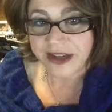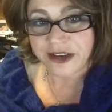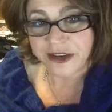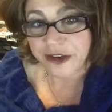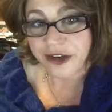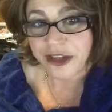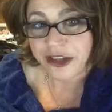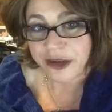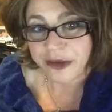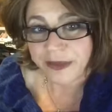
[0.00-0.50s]
You're
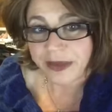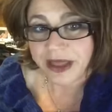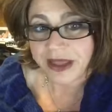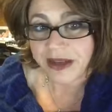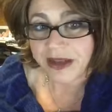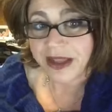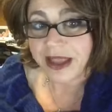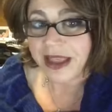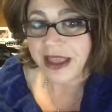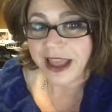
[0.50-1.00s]

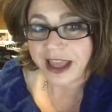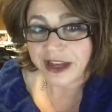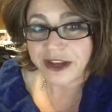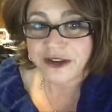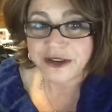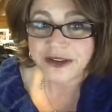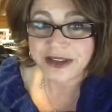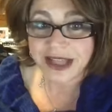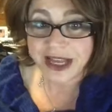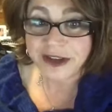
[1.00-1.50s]
human, and
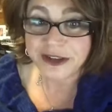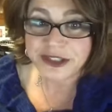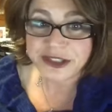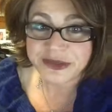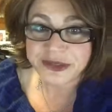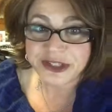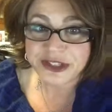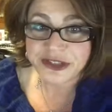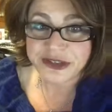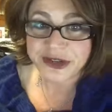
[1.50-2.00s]
you're allowed to
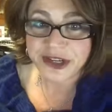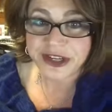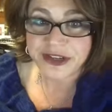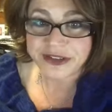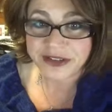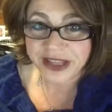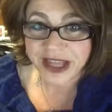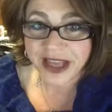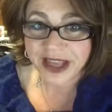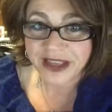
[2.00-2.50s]
enjoy your
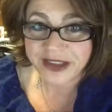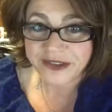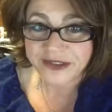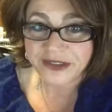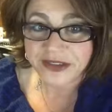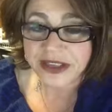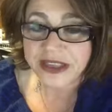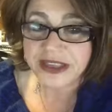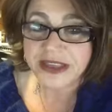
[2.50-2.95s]
life.